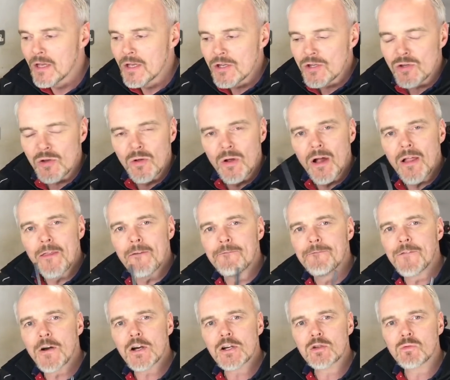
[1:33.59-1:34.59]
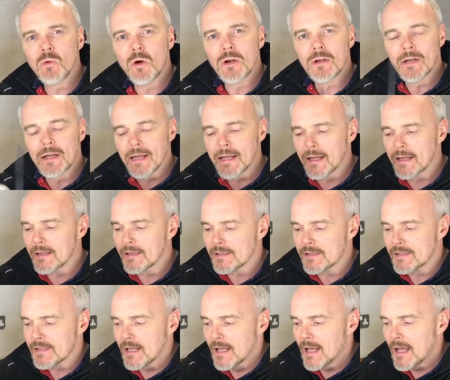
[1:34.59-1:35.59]
So the first one
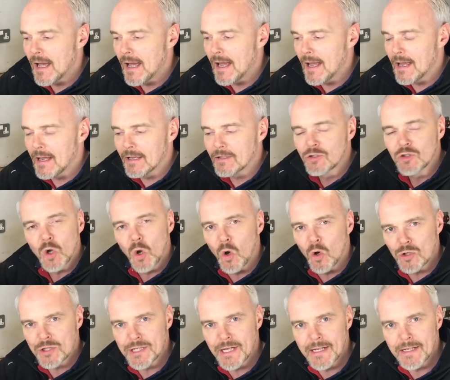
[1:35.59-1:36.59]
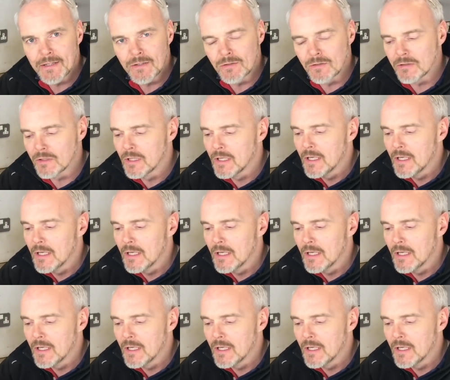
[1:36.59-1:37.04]
is torch angle.